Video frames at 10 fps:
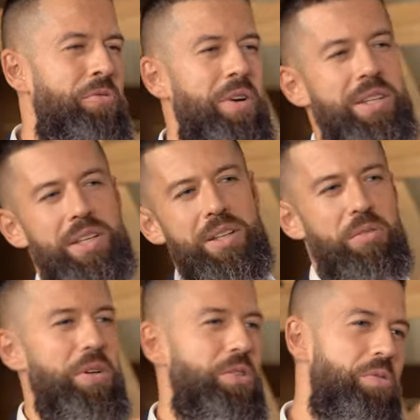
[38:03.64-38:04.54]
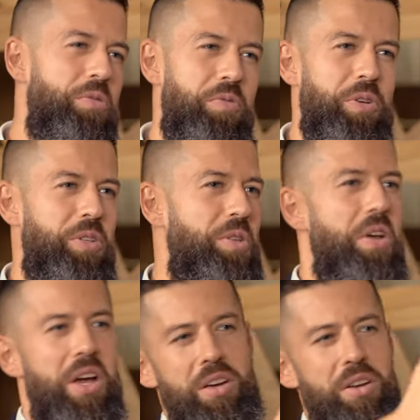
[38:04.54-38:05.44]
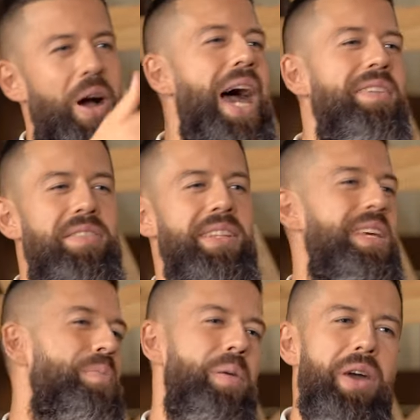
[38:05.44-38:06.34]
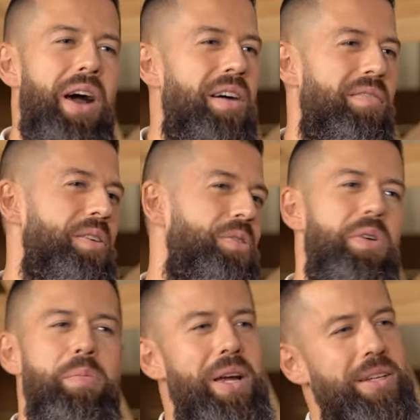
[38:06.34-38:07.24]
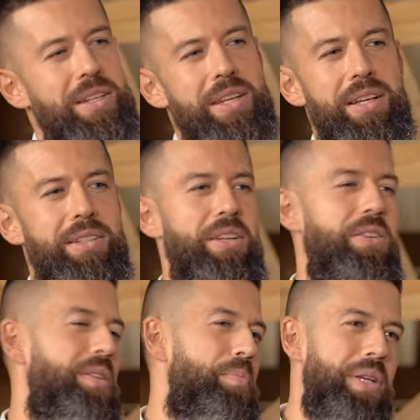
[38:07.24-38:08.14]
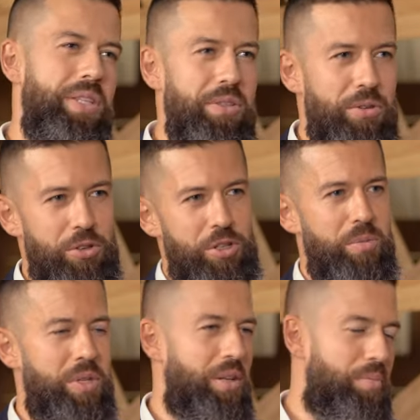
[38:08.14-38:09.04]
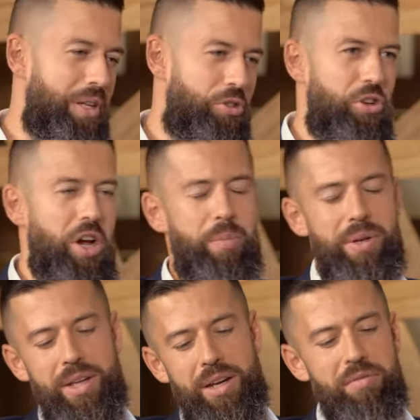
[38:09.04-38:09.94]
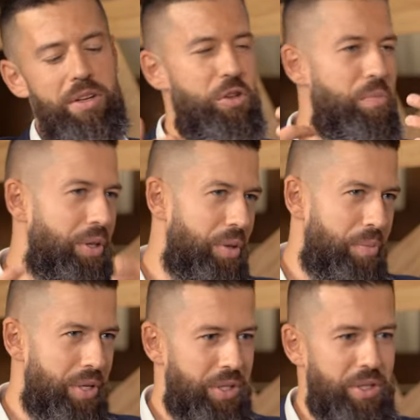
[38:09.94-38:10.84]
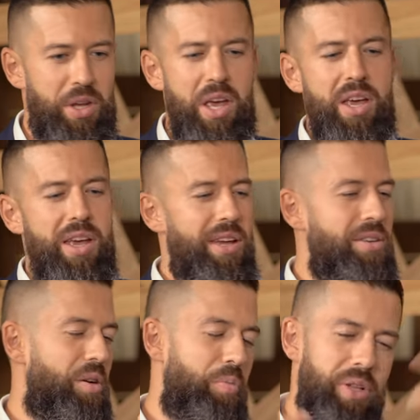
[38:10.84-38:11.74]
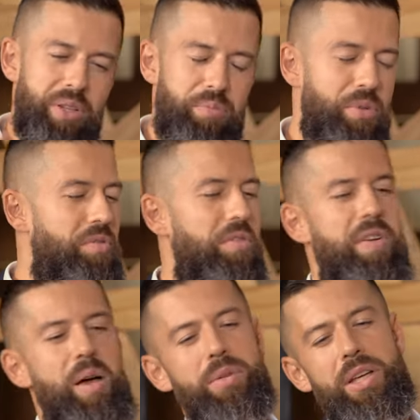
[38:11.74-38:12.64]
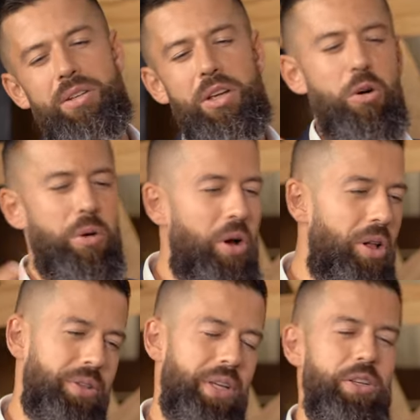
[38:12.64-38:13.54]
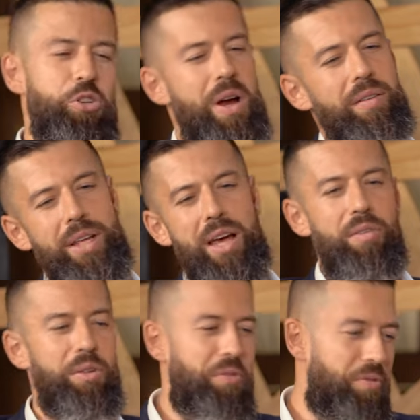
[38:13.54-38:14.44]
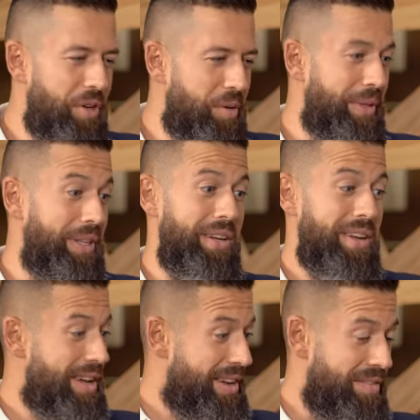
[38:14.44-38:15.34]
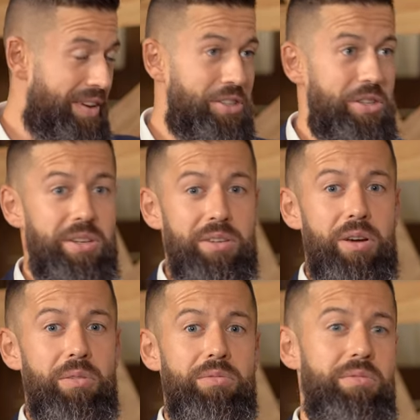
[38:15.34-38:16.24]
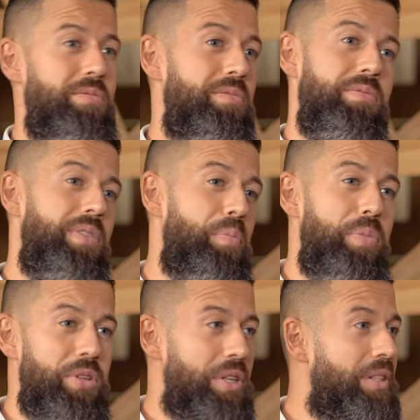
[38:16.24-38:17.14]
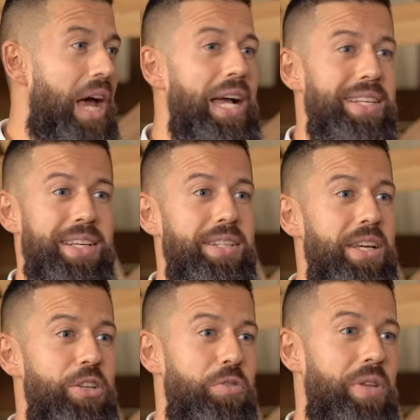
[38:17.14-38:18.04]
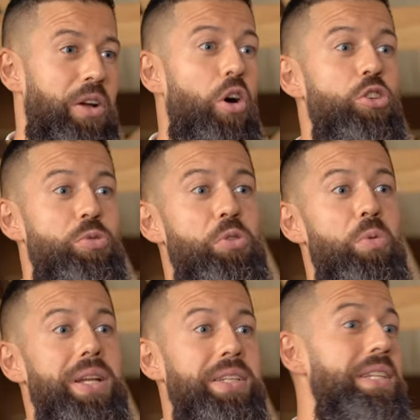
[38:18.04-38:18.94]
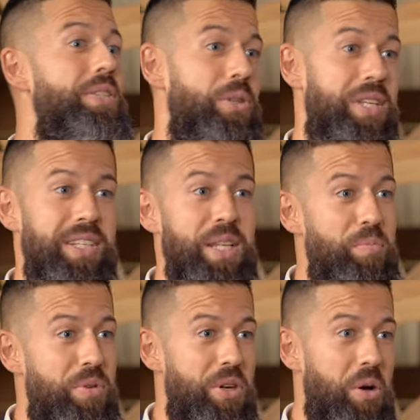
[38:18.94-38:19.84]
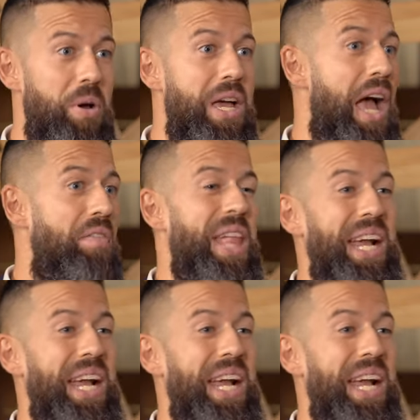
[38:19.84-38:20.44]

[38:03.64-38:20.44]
friends, and then went to university, you know, Ivy League, maybe Harvard or MIT, and then got the best internships and the best job, and then eventually build a business and, you know, build a beautiful family, and they go on holiday and they travel, they have all the freedom, and then eventually, you know, that person dies at the age of like 120 in their sleep, you know, having